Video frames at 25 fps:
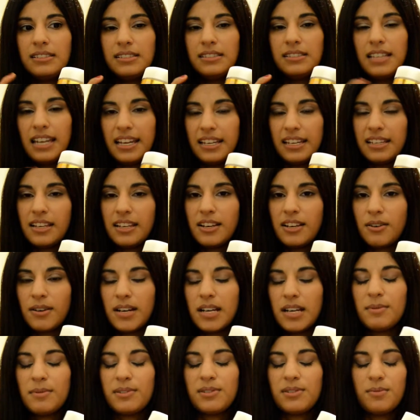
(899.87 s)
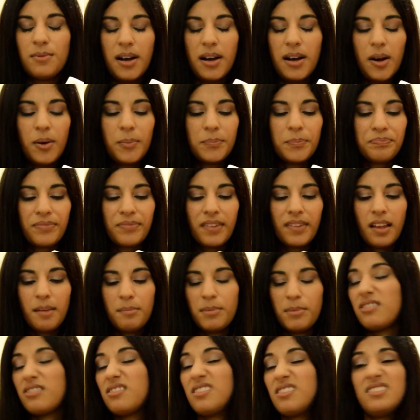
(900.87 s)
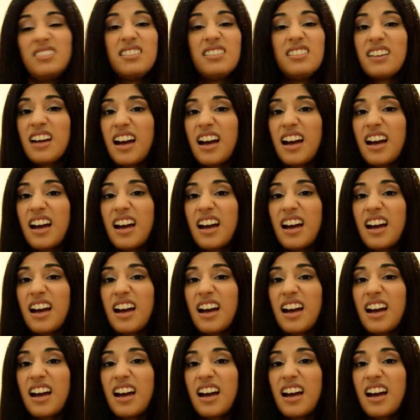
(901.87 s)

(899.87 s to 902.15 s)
Daily Cream as well, because I didn't